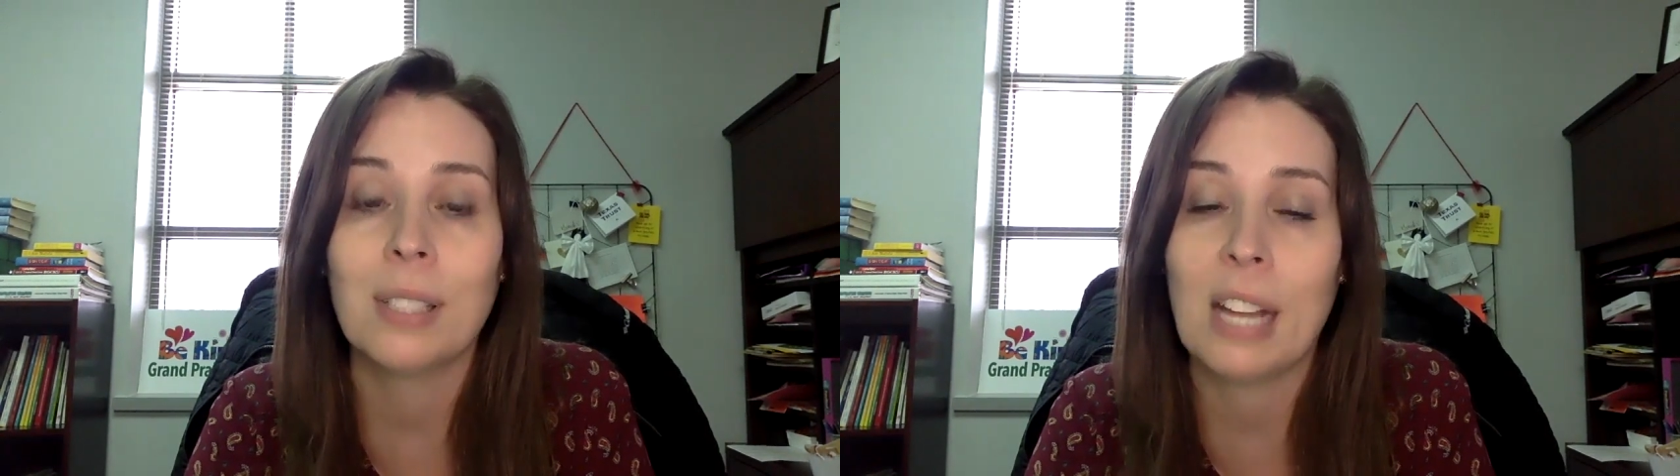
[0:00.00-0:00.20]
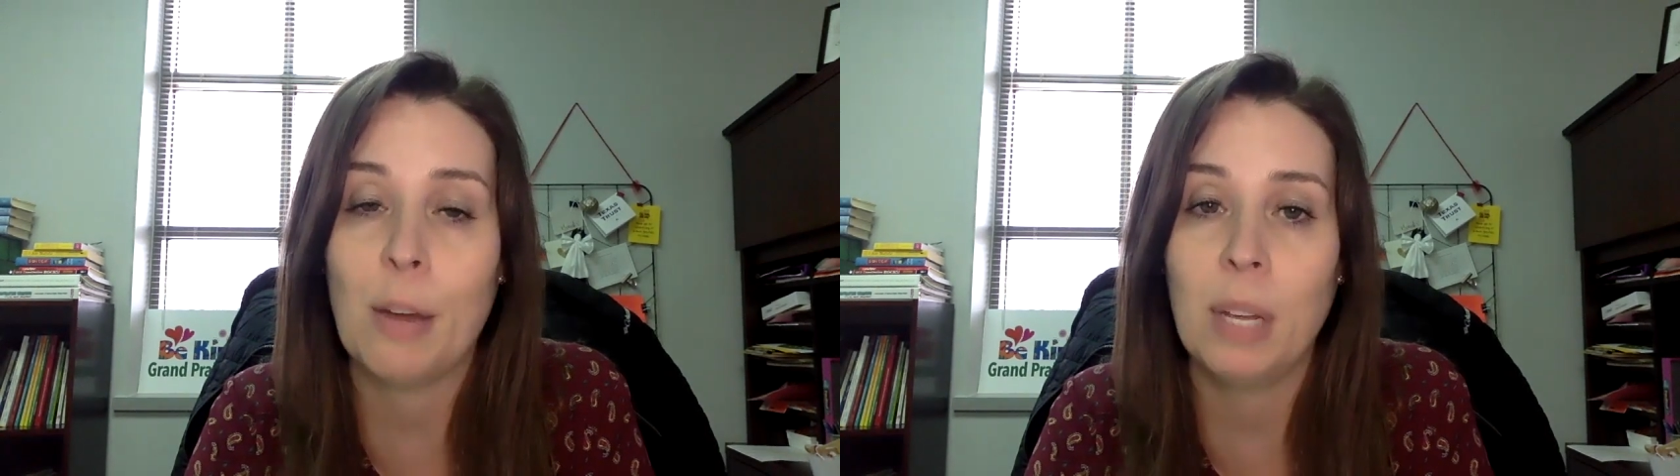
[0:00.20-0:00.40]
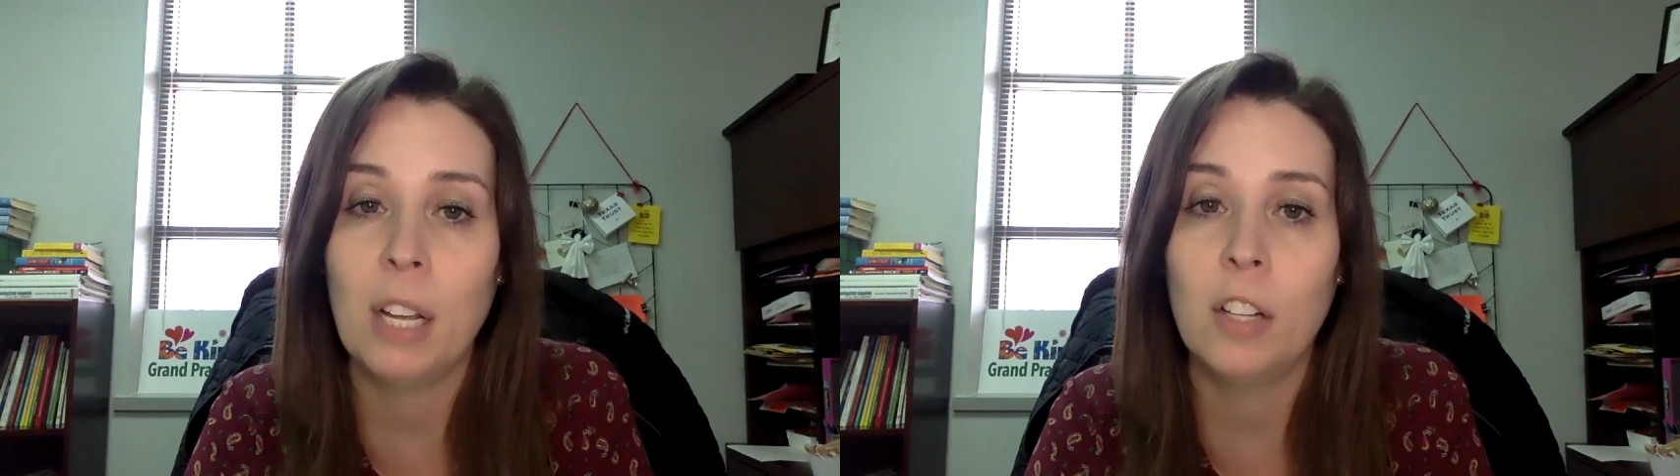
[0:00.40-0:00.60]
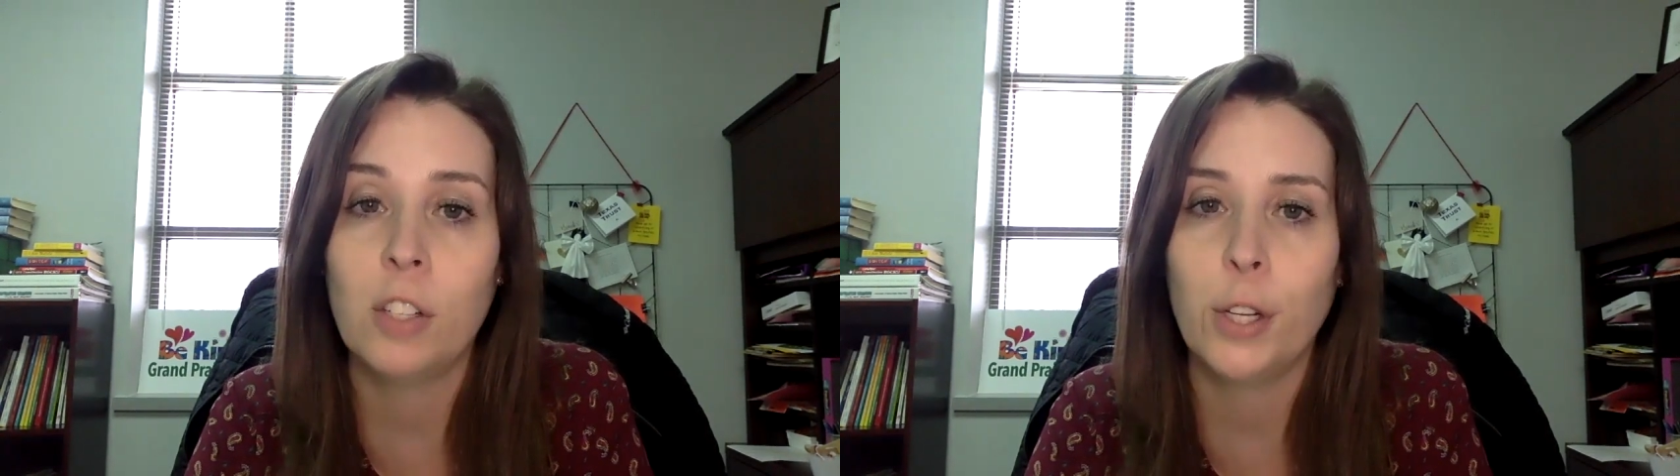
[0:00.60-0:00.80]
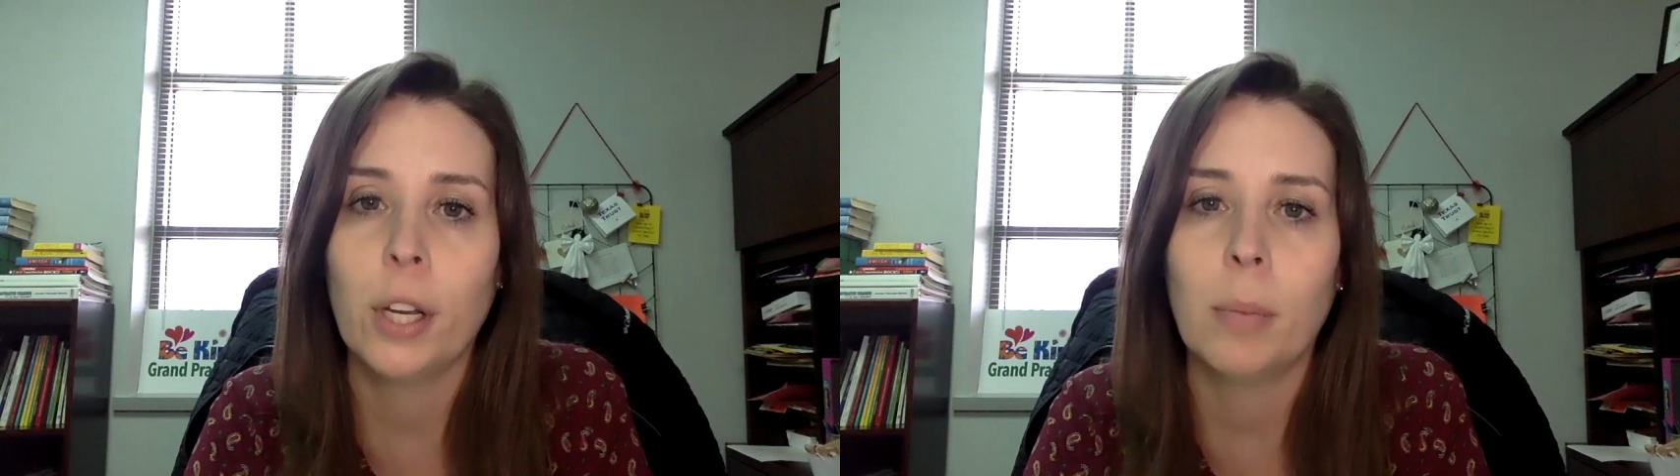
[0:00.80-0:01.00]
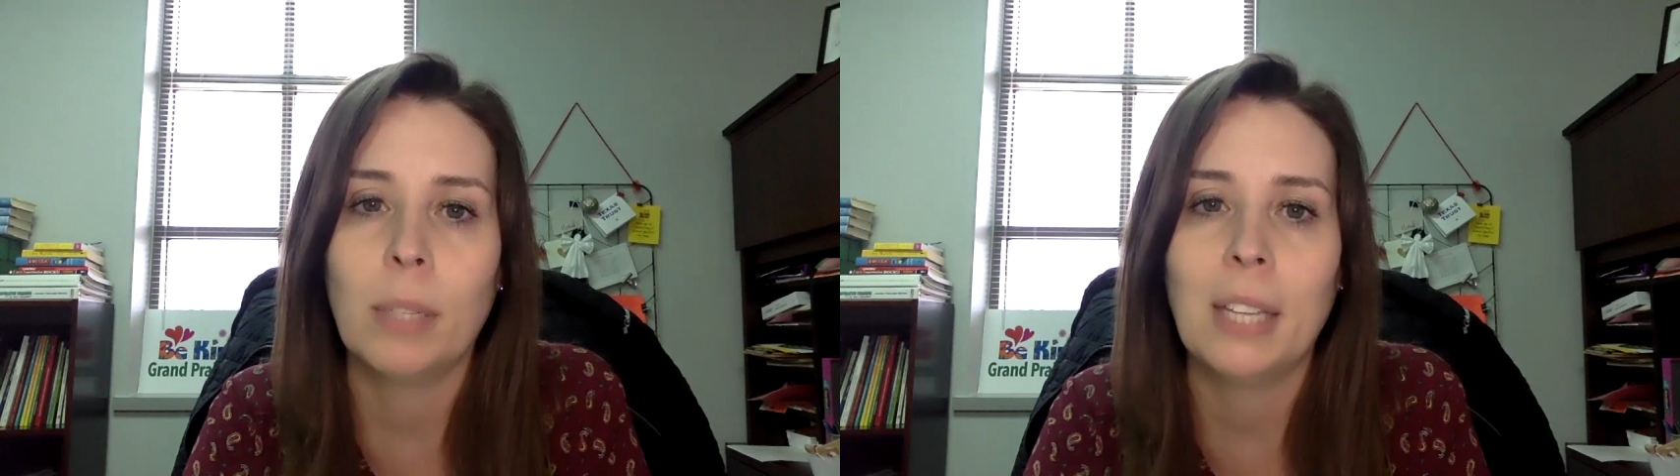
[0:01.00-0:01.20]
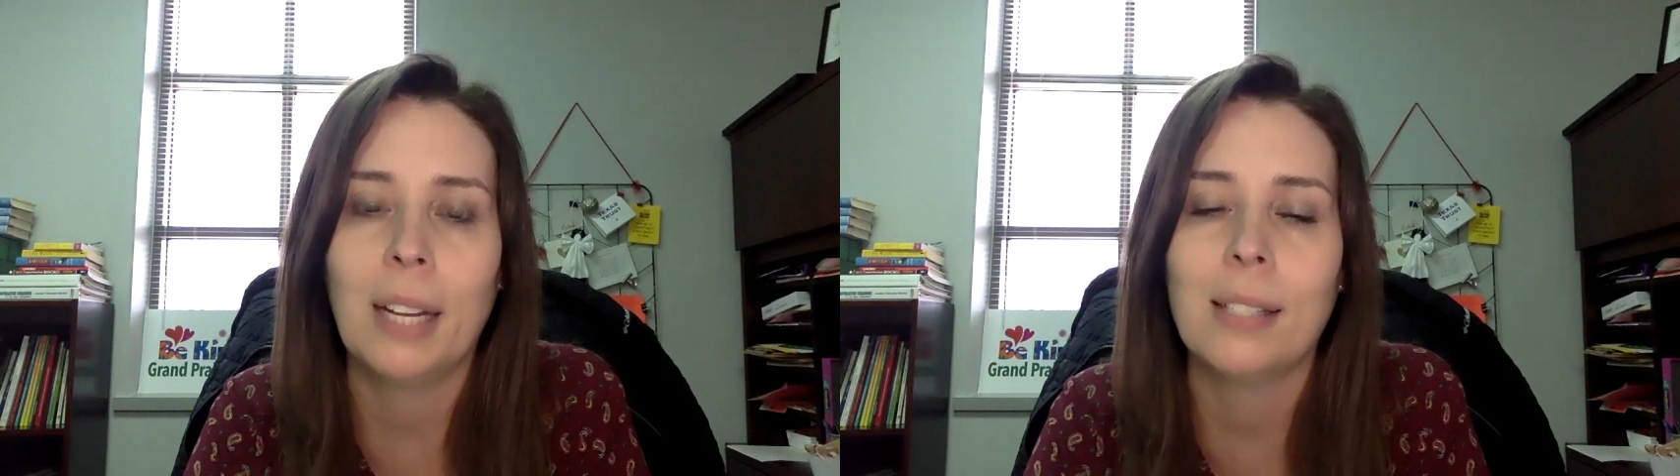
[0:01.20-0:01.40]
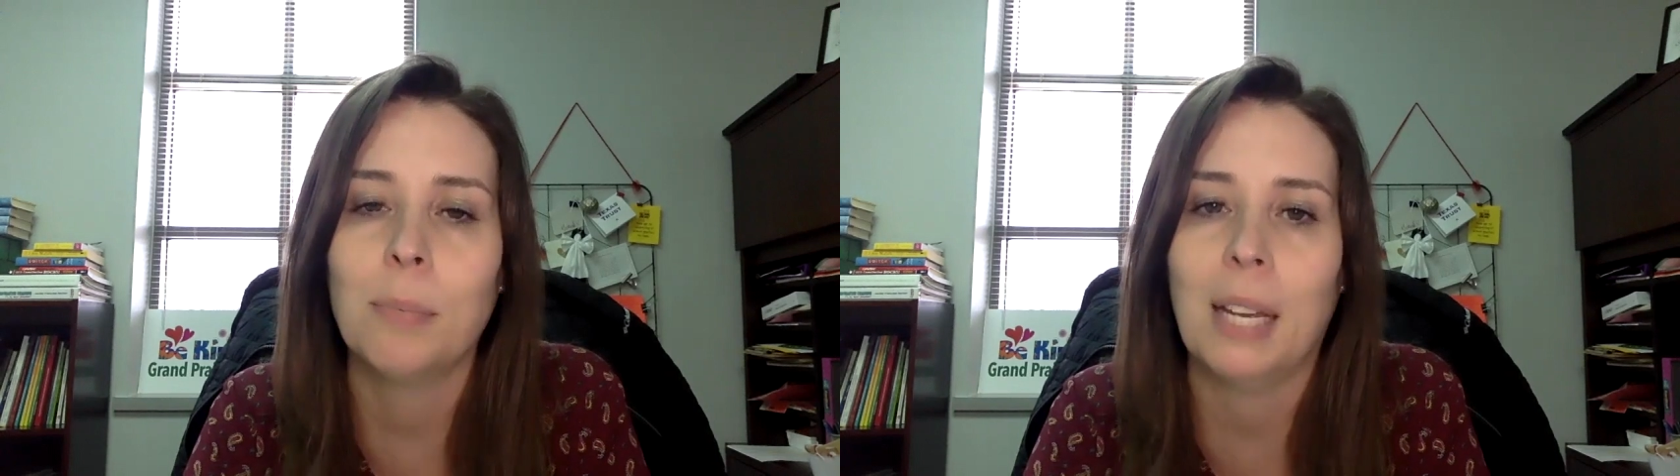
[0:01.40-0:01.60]
That means you're going to be
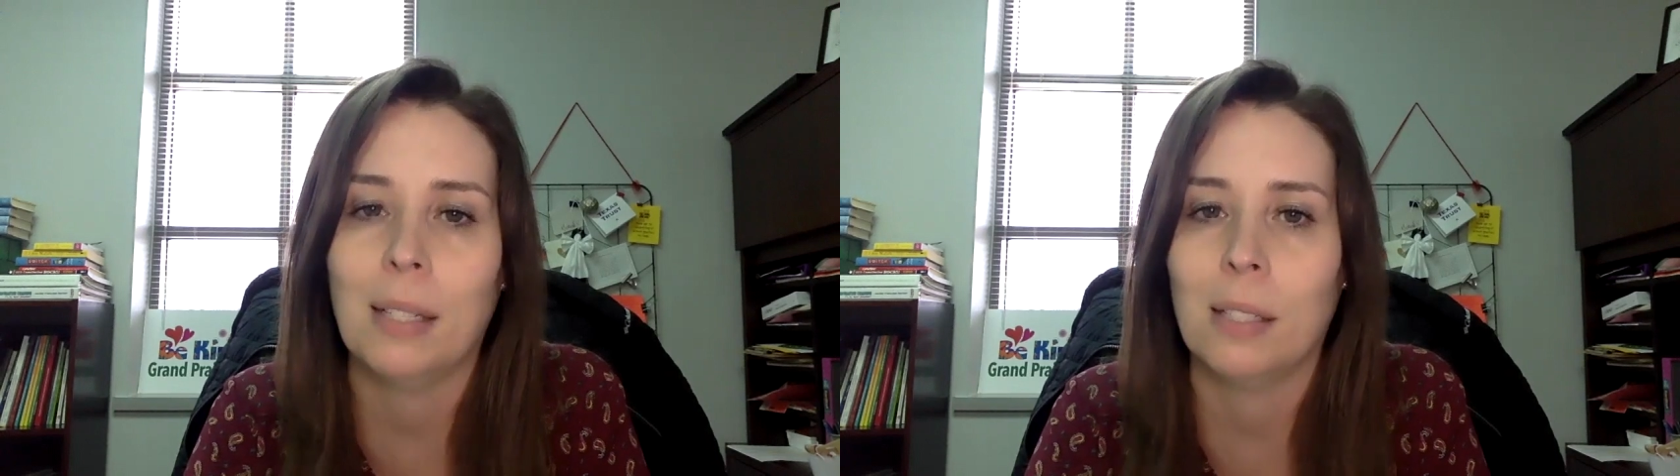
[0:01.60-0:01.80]
taking some tests